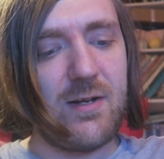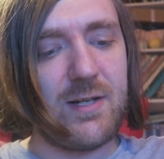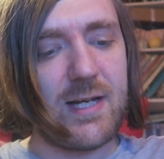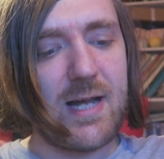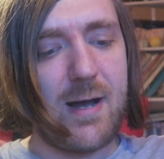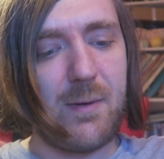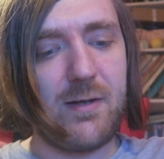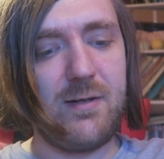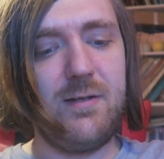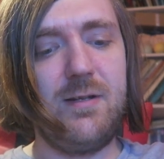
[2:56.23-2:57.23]
en la
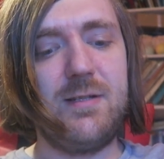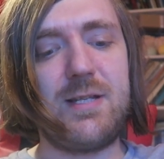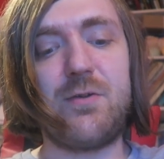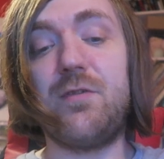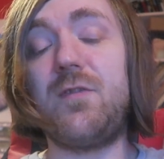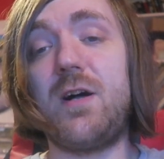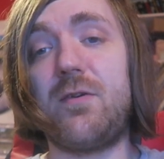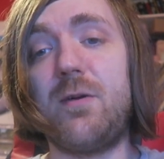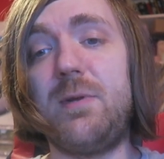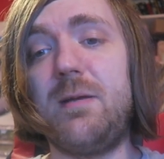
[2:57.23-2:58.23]
cama." Tell your
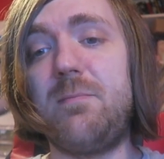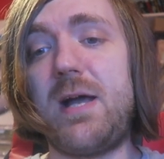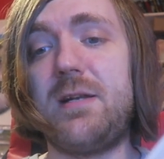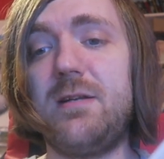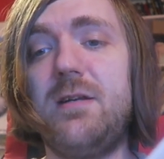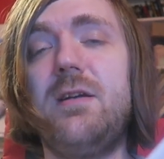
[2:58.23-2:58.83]
father I'll be in bed.